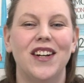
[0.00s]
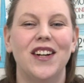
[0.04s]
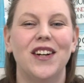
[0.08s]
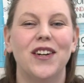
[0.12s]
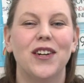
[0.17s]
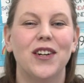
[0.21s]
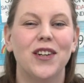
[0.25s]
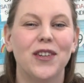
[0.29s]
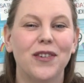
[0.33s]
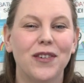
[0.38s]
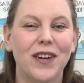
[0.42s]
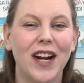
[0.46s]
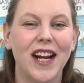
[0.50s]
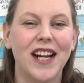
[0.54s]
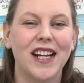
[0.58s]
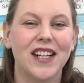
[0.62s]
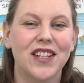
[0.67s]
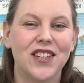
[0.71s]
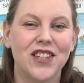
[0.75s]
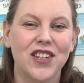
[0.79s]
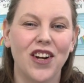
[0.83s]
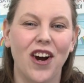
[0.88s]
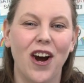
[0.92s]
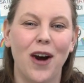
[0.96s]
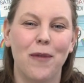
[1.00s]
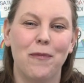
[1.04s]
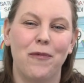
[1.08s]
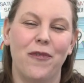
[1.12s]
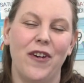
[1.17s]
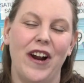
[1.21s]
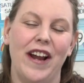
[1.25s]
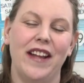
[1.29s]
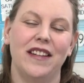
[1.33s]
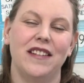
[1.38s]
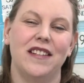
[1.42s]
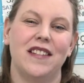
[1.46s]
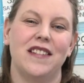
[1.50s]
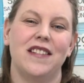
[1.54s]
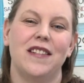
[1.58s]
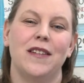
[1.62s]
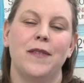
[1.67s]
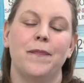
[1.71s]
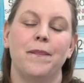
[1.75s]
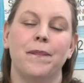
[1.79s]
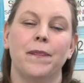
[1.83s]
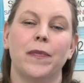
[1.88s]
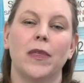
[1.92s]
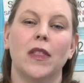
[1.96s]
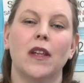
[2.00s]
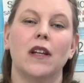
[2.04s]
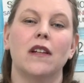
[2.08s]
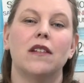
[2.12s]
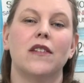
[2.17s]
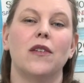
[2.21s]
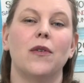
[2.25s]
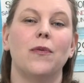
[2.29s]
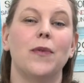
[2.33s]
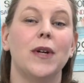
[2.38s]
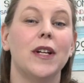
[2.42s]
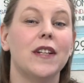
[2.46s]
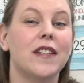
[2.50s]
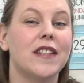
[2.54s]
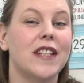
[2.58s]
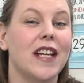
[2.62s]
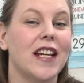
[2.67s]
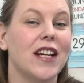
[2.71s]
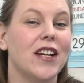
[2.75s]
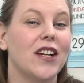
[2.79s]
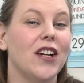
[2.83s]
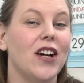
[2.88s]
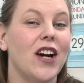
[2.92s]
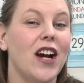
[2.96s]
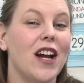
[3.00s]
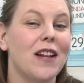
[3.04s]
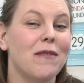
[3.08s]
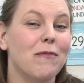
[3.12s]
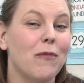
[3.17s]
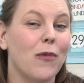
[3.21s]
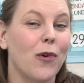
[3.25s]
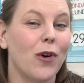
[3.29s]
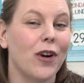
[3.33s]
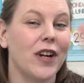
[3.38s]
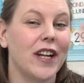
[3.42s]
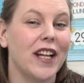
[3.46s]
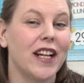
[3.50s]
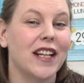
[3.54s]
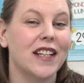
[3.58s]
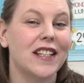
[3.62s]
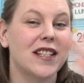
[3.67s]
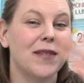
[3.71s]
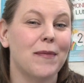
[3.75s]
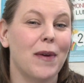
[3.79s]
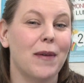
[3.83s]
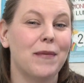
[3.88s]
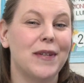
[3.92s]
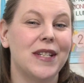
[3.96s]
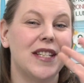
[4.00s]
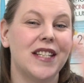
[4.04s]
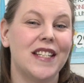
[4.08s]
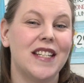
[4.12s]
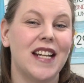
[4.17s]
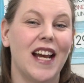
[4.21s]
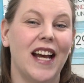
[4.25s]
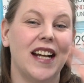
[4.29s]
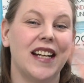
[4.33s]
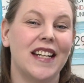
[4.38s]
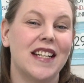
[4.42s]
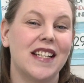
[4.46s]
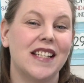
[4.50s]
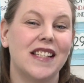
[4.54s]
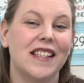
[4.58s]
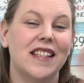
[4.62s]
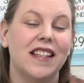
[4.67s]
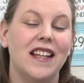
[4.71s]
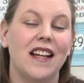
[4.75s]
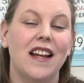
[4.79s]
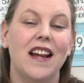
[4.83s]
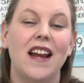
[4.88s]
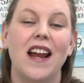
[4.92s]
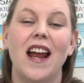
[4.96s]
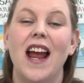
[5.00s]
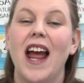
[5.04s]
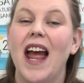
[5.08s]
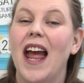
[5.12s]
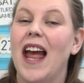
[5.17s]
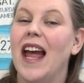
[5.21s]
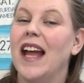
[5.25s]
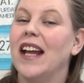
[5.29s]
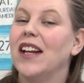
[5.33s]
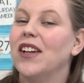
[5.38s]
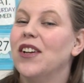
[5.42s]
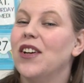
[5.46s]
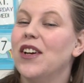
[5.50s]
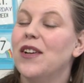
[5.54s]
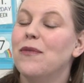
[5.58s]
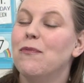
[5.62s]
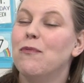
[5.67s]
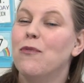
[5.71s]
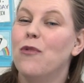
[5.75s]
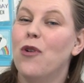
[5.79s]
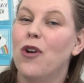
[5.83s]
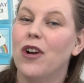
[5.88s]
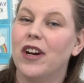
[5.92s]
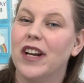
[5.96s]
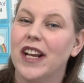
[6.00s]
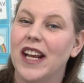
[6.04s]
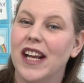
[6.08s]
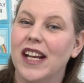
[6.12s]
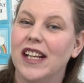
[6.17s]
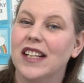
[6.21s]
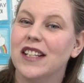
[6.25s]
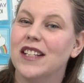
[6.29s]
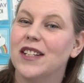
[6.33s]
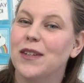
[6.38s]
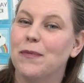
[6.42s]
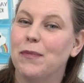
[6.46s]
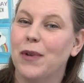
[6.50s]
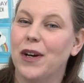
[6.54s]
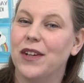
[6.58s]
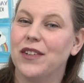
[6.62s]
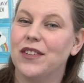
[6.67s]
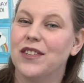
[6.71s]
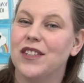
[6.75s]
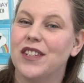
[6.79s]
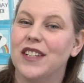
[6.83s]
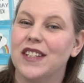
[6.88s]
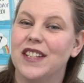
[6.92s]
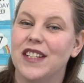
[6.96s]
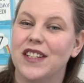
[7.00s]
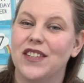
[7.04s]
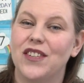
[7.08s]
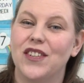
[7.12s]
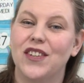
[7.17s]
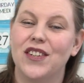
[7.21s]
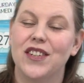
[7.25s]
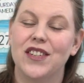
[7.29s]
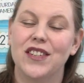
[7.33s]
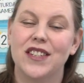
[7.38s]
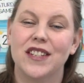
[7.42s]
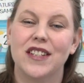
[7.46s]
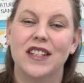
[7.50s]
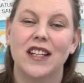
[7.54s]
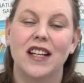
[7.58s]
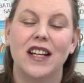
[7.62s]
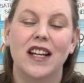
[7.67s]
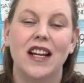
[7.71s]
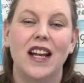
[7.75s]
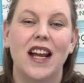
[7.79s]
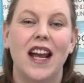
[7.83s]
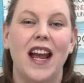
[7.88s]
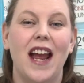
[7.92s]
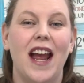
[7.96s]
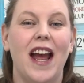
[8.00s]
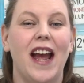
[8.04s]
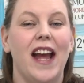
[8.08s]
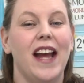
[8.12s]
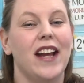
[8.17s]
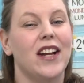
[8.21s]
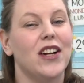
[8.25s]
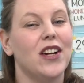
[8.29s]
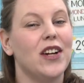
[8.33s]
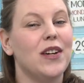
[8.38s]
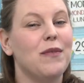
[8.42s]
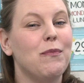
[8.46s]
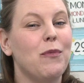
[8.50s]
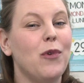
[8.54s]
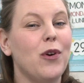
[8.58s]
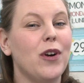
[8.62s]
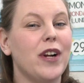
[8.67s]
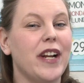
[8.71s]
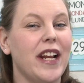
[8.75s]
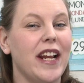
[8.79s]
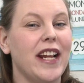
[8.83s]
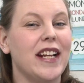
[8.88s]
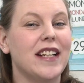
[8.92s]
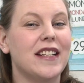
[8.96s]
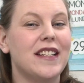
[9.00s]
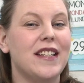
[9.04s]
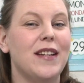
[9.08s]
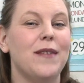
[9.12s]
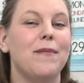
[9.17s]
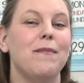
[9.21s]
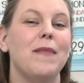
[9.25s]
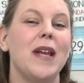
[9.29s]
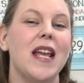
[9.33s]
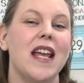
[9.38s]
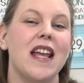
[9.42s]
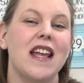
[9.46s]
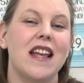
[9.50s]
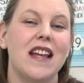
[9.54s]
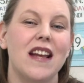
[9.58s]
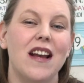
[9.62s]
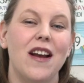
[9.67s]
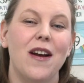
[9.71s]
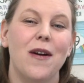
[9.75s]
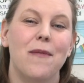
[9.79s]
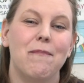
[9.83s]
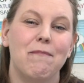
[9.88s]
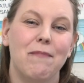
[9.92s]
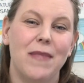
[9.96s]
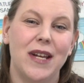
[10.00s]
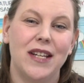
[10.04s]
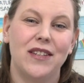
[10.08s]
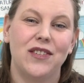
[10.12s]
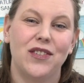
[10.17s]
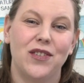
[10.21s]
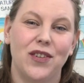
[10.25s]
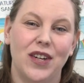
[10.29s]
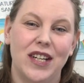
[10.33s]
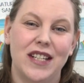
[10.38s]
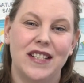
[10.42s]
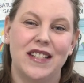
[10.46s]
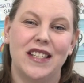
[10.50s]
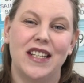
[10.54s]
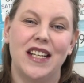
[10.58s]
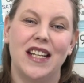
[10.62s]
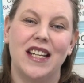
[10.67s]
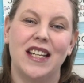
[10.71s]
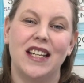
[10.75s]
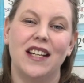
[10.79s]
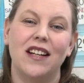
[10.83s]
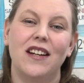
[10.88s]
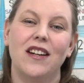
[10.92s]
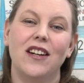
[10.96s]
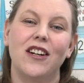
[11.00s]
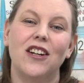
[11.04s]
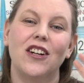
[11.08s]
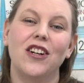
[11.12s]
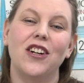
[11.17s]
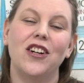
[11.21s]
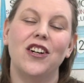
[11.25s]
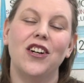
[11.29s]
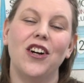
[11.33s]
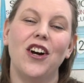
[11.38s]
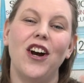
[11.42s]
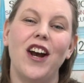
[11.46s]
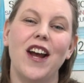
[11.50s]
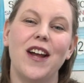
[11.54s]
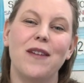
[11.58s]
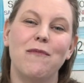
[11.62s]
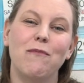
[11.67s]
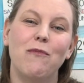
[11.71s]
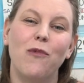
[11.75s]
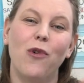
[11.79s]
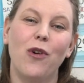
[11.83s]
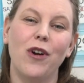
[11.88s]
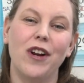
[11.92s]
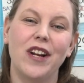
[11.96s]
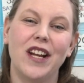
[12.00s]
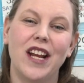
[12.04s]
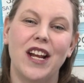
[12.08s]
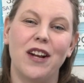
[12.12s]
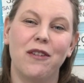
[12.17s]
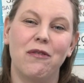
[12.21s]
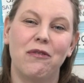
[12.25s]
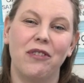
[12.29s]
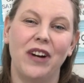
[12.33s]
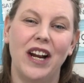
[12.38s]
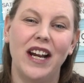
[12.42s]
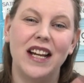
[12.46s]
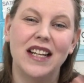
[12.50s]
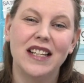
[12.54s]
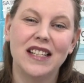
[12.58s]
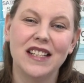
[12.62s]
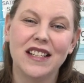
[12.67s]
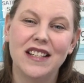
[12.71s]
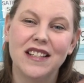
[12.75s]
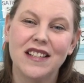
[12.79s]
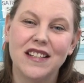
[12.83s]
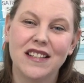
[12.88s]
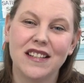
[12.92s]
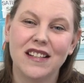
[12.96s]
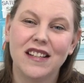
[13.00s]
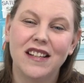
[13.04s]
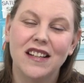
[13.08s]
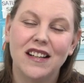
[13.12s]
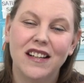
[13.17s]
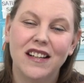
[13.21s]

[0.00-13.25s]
Great job, friends. So we'll say good morning to mummies and daddies, and good morning to brothers and sisters, and good morning to me, Miss Tracy. Good morning, friends.